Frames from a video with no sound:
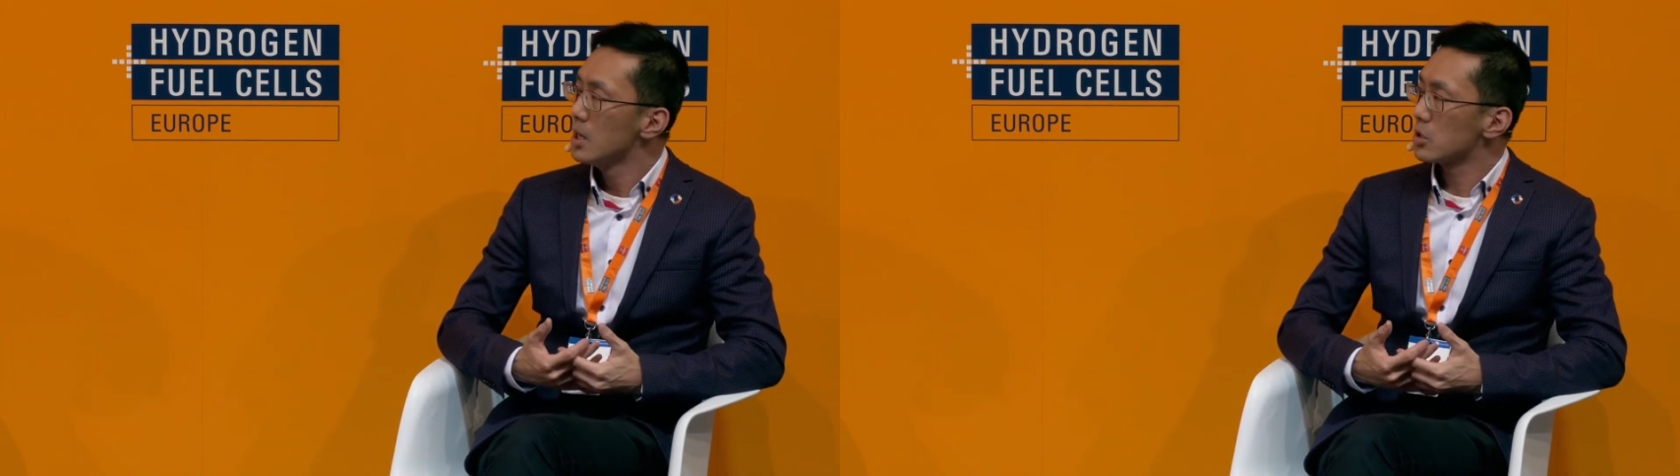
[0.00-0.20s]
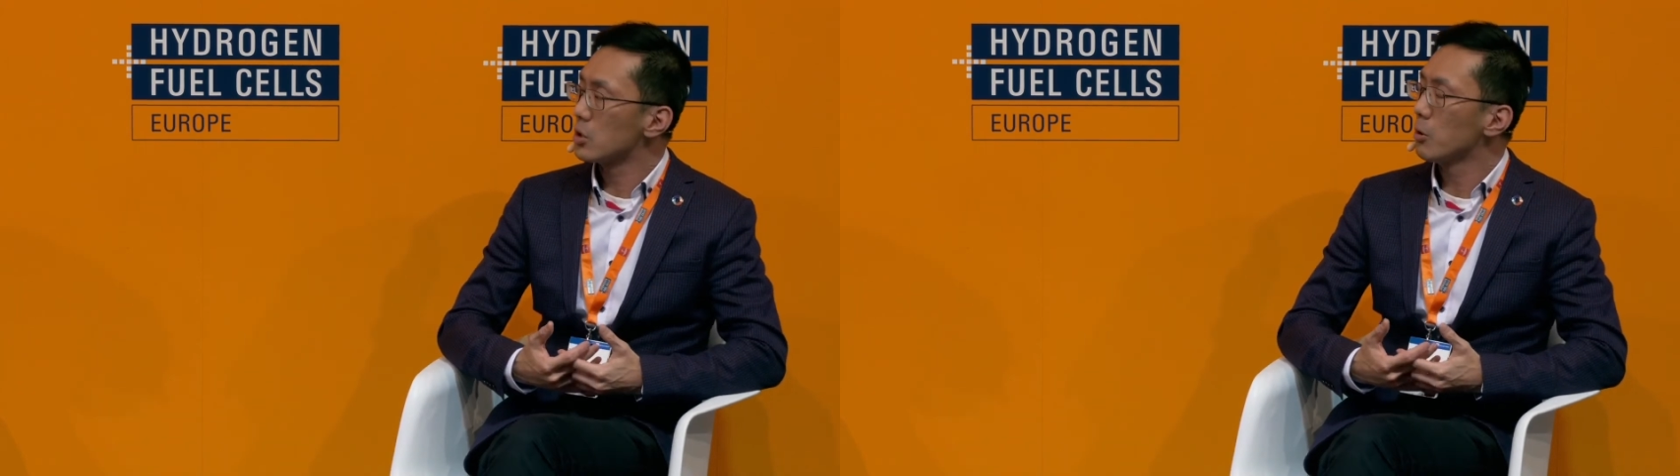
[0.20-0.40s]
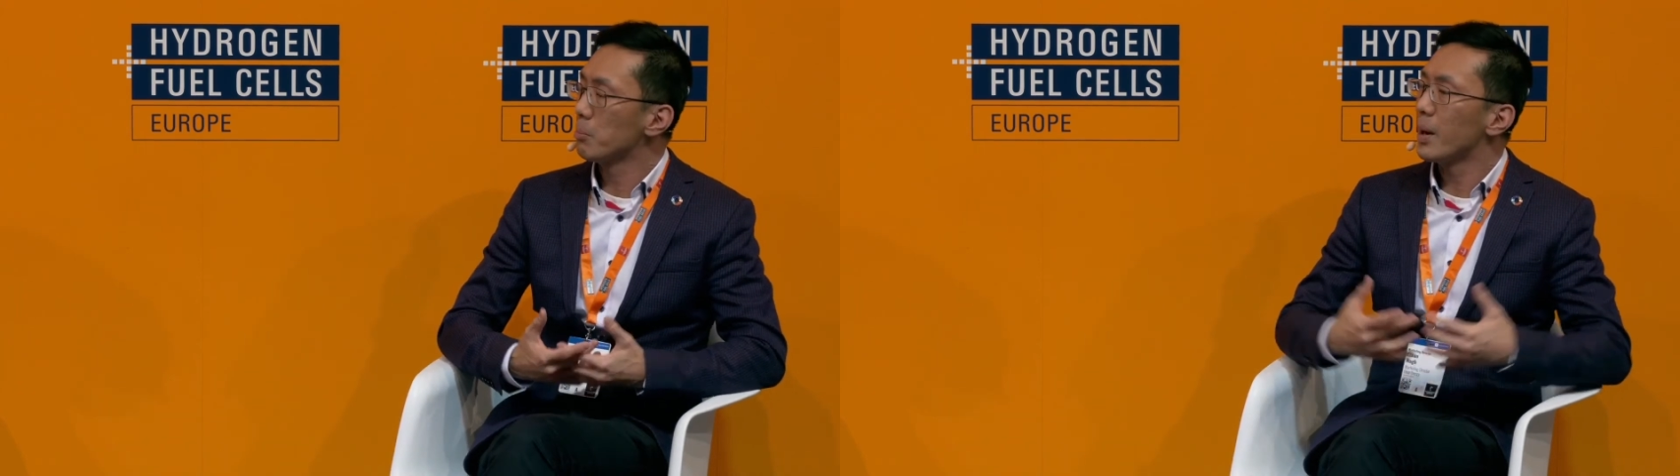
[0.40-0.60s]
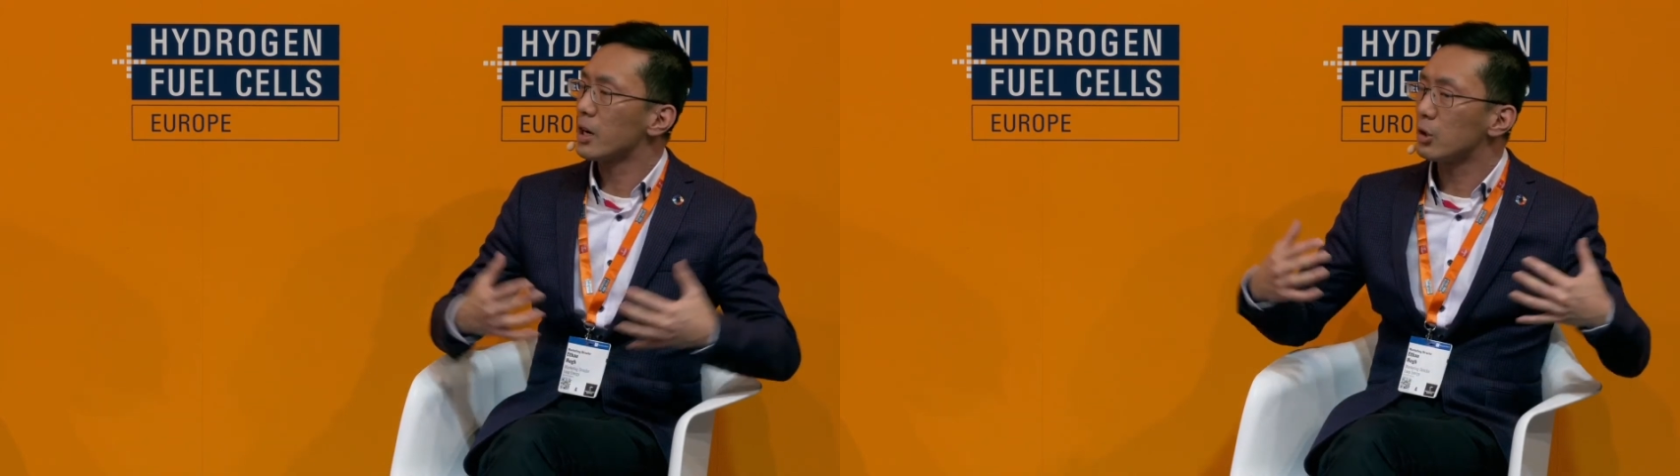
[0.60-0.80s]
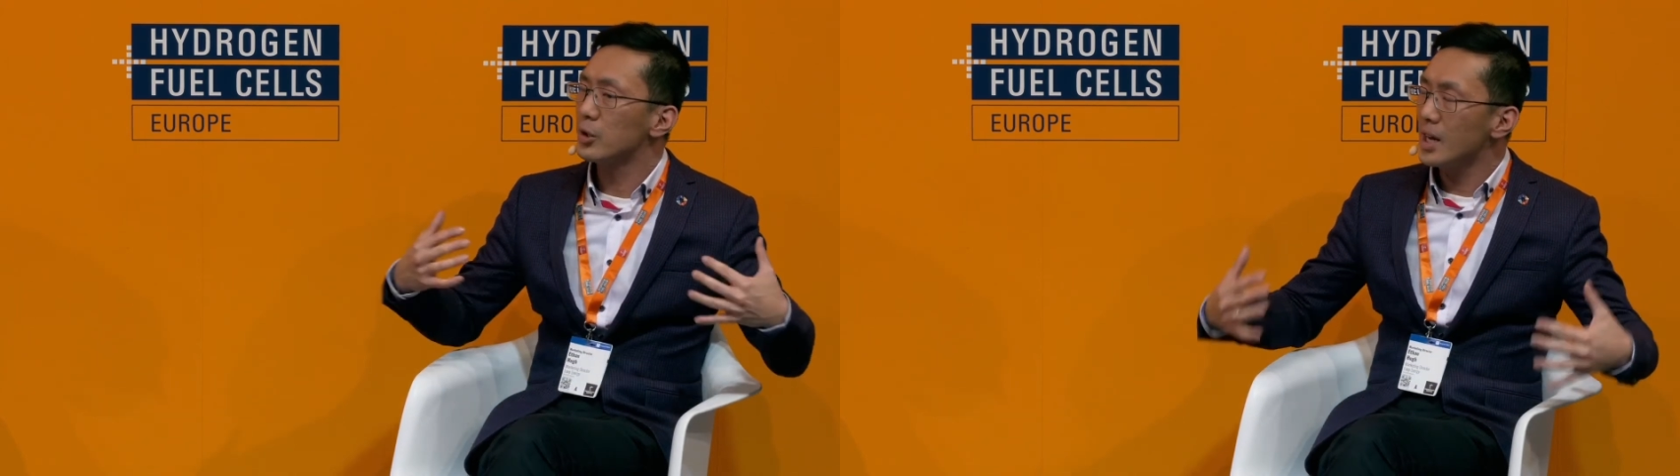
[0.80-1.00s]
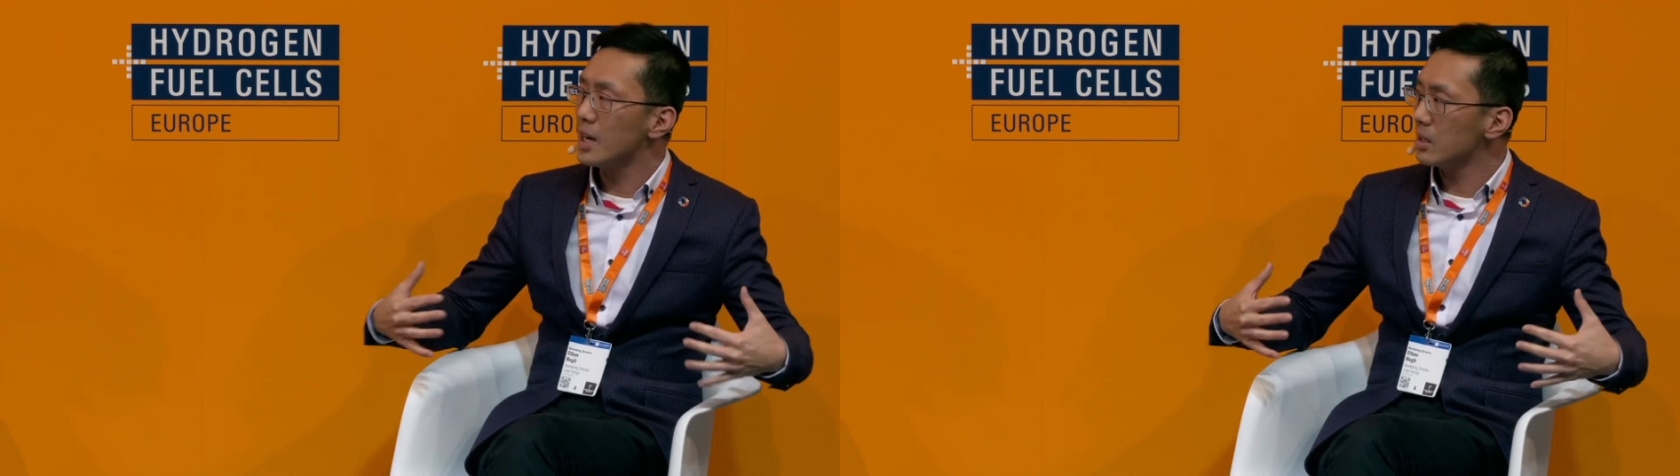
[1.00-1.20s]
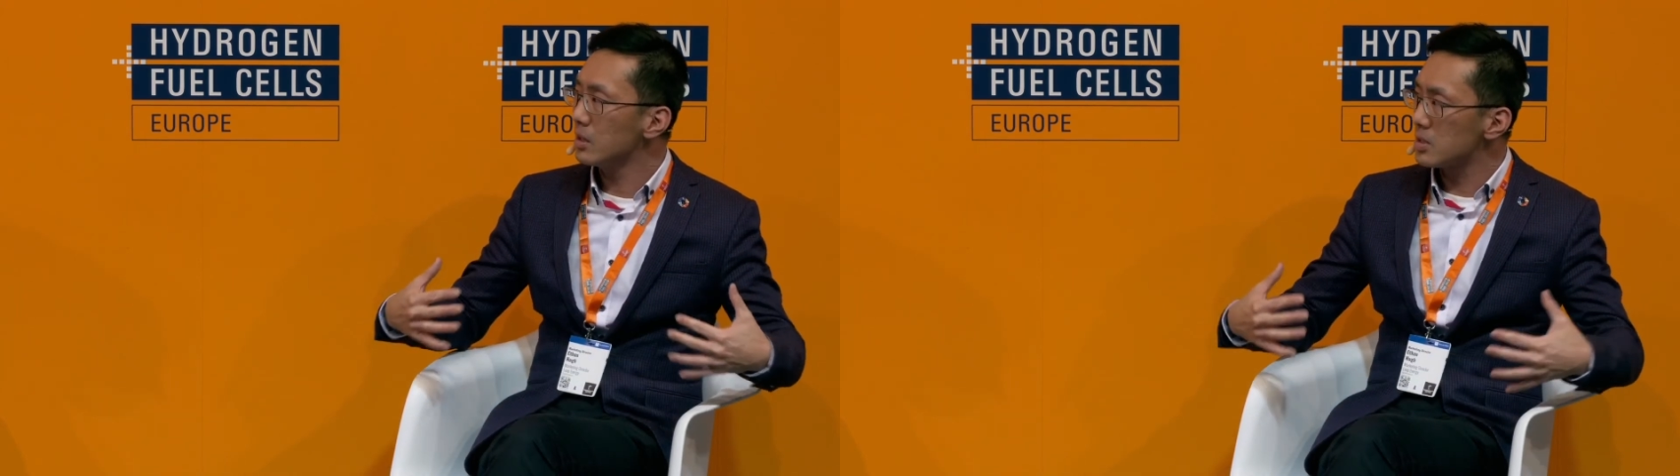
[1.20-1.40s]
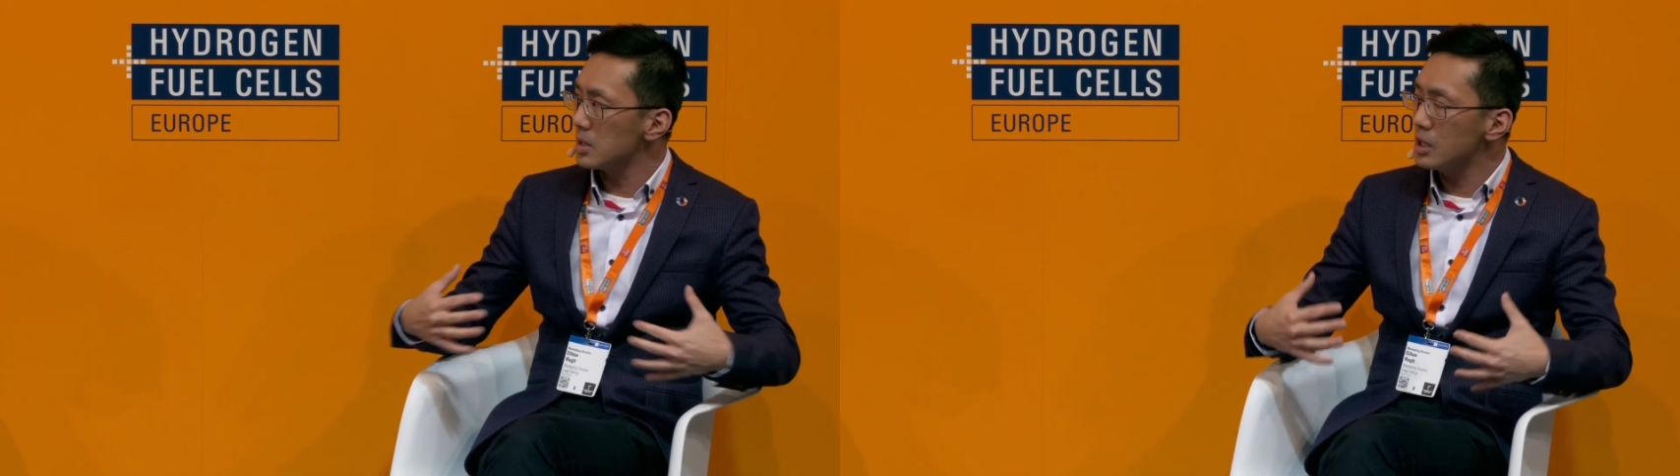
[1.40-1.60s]
So by creating
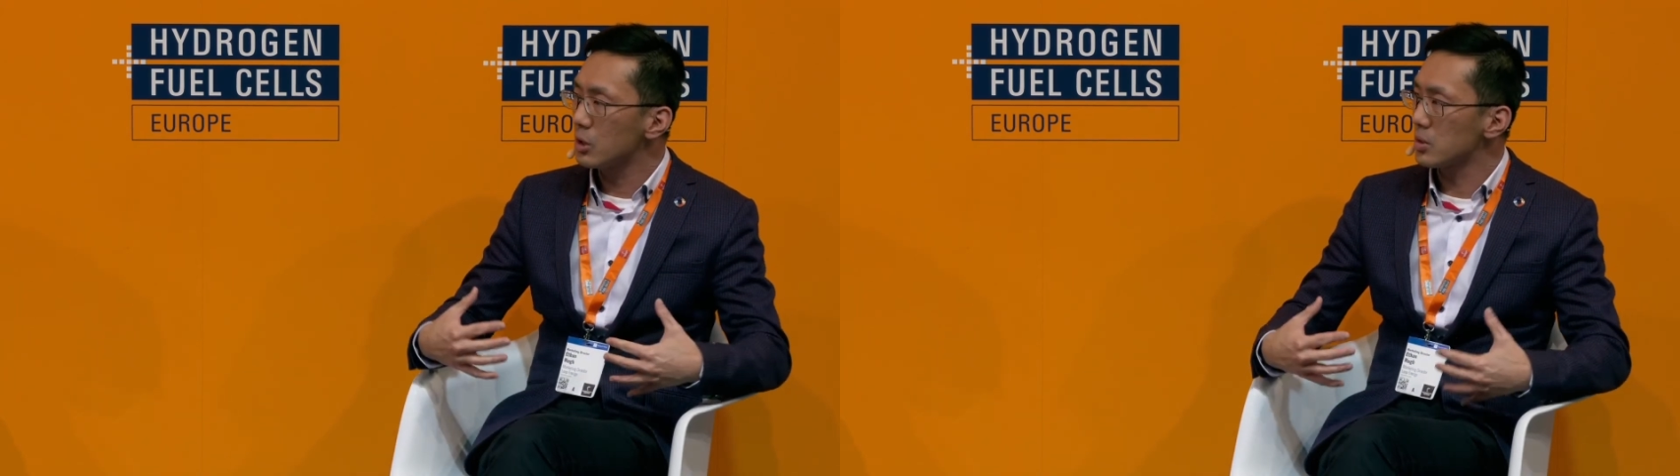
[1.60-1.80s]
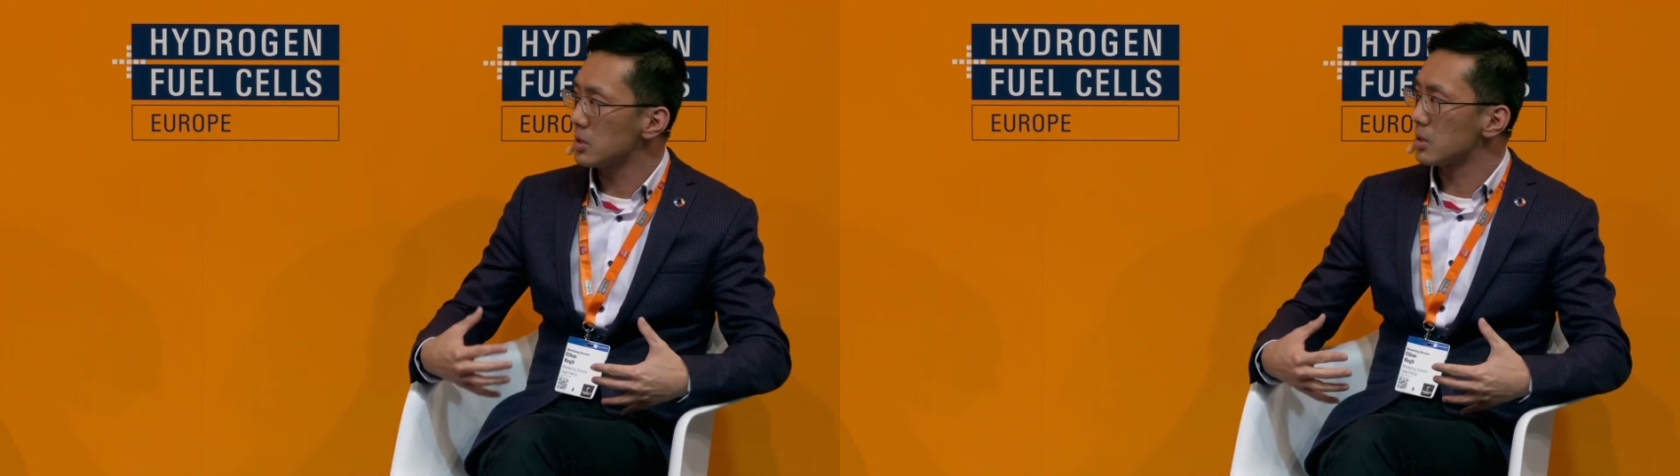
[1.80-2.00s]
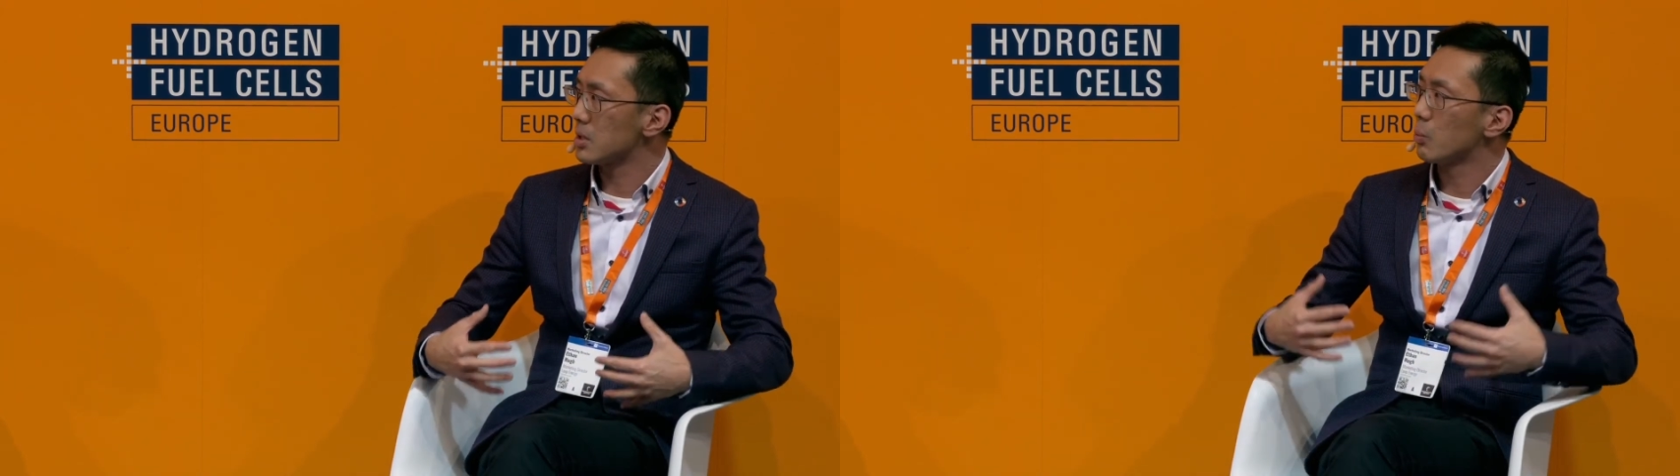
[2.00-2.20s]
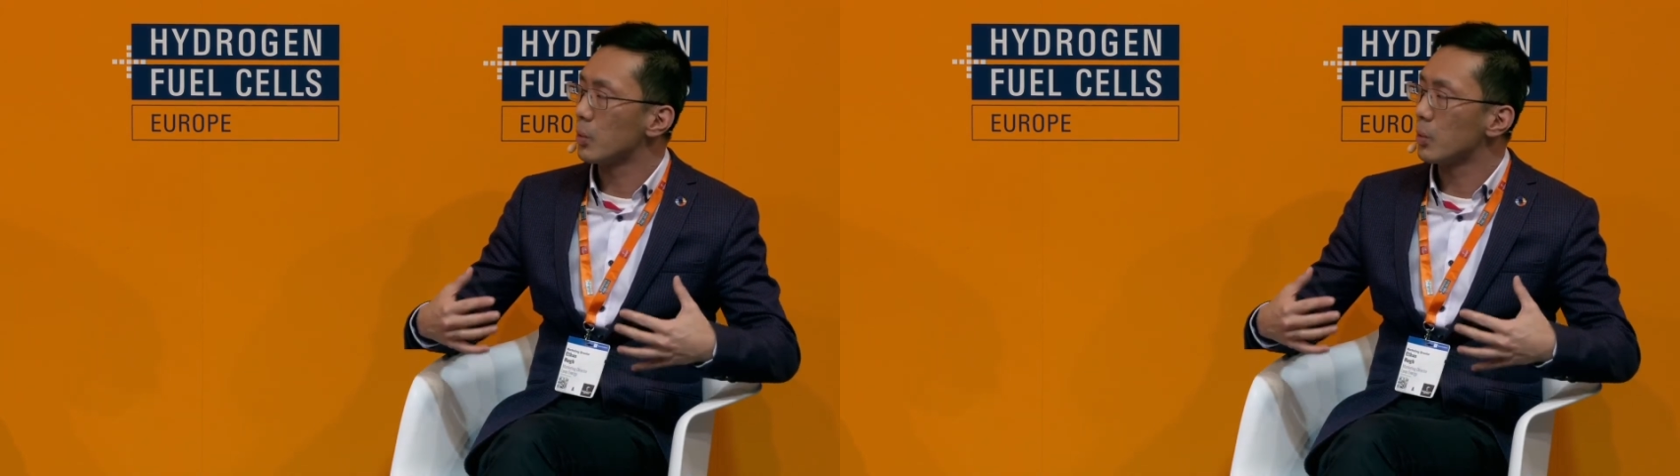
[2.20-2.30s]
this ecosystem,